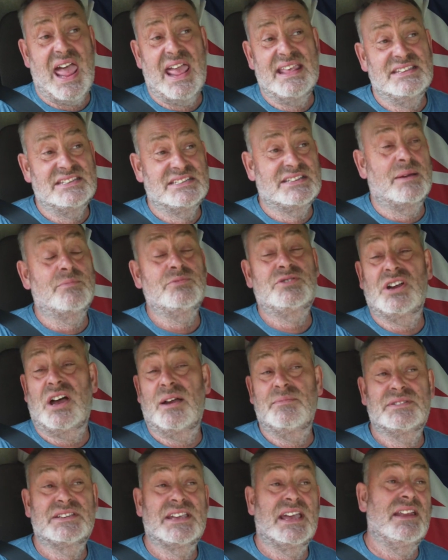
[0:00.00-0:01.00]
and
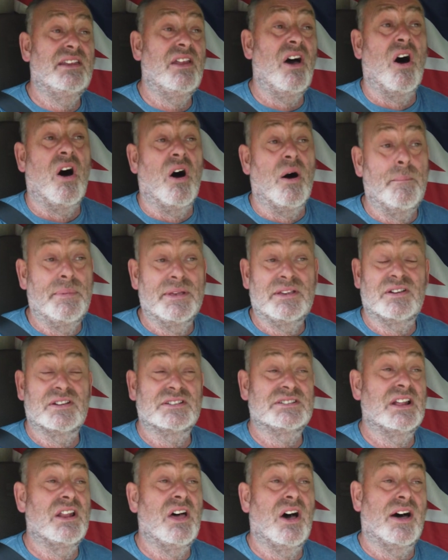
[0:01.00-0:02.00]
sometimes cannot
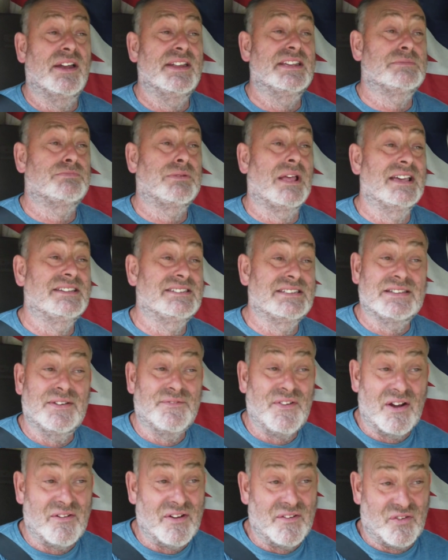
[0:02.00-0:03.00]
because a lot of these
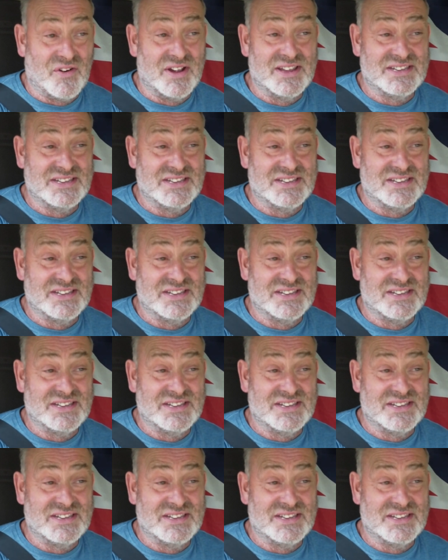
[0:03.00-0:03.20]
places are very,